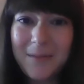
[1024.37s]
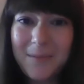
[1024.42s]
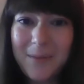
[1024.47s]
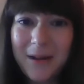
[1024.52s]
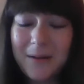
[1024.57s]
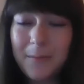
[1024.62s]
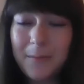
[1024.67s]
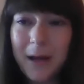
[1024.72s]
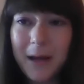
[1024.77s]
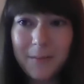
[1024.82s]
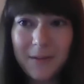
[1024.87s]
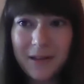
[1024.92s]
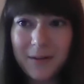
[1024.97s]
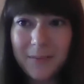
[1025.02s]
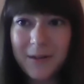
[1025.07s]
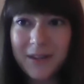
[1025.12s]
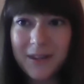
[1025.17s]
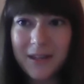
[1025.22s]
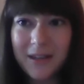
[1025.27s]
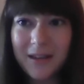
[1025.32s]
wear kippah in
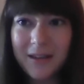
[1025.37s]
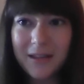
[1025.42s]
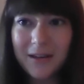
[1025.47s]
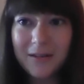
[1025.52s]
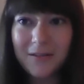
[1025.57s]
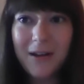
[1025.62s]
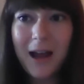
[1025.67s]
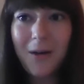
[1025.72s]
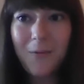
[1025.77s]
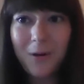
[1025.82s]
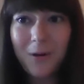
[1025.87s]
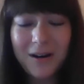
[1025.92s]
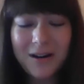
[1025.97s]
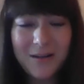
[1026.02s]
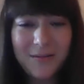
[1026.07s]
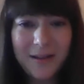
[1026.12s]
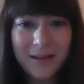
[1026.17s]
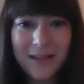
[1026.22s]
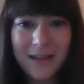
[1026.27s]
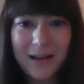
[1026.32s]
public, but they're not
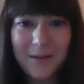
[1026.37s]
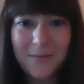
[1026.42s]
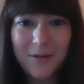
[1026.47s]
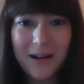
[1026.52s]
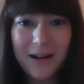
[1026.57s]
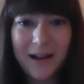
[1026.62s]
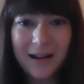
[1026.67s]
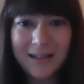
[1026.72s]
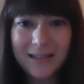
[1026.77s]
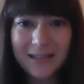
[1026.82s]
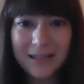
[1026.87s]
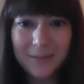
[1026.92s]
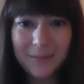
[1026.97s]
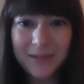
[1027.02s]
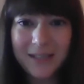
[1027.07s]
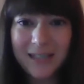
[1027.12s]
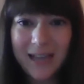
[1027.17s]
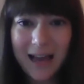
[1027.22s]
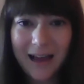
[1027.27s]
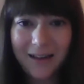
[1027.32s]
worried about the Emiratis
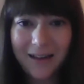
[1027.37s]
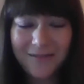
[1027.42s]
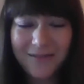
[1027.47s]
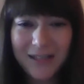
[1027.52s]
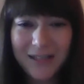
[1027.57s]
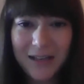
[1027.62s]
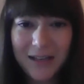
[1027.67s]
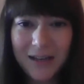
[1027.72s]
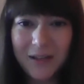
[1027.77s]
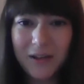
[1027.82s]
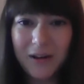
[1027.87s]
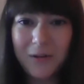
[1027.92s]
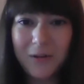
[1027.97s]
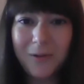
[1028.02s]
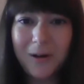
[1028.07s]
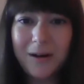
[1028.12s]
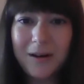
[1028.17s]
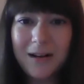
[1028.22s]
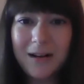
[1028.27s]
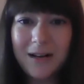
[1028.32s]
themselves. They're
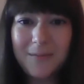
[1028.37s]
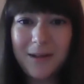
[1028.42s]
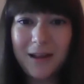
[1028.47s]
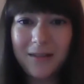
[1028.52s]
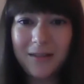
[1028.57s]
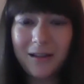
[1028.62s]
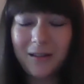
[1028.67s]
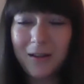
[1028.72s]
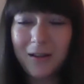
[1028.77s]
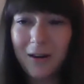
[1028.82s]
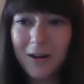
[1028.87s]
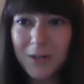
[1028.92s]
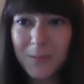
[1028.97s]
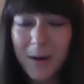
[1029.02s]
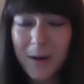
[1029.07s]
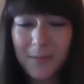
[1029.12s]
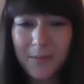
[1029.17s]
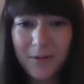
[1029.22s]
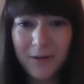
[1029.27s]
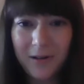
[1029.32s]
worried about the
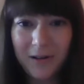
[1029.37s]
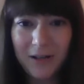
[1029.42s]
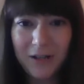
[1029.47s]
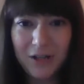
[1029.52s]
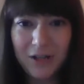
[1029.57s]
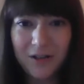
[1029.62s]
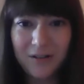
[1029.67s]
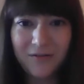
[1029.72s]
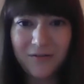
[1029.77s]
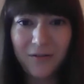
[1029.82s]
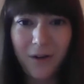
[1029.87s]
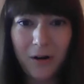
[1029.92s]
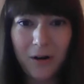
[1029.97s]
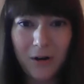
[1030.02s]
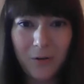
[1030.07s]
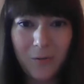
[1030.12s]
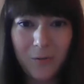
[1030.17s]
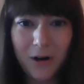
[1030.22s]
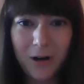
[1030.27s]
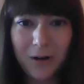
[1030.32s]
large population of
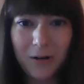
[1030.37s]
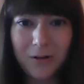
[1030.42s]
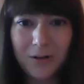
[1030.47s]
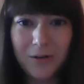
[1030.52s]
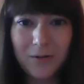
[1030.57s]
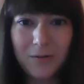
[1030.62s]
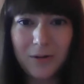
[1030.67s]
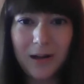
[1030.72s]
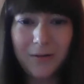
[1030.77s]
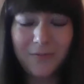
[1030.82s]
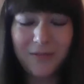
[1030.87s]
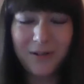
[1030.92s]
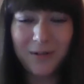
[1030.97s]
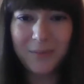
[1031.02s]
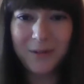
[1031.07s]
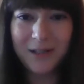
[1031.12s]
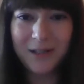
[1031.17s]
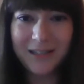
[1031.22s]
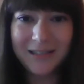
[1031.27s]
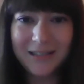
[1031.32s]
foreign workers who come
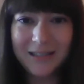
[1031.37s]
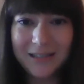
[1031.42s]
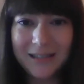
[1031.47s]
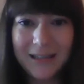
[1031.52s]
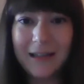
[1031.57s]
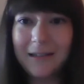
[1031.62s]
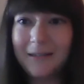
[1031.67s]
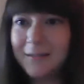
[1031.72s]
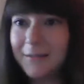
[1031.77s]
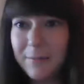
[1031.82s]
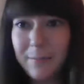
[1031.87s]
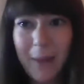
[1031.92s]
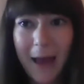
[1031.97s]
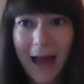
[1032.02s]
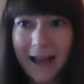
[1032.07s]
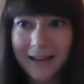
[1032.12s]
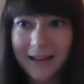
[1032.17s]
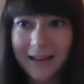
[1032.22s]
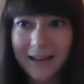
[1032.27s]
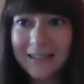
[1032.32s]
from places like
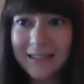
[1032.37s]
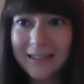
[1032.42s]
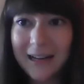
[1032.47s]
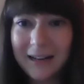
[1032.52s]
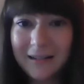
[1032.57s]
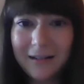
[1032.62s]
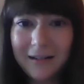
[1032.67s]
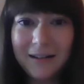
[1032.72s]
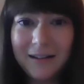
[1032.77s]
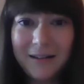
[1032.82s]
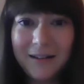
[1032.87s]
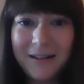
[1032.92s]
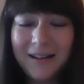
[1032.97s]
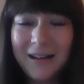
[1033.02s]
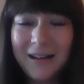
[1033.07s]
Pakistan.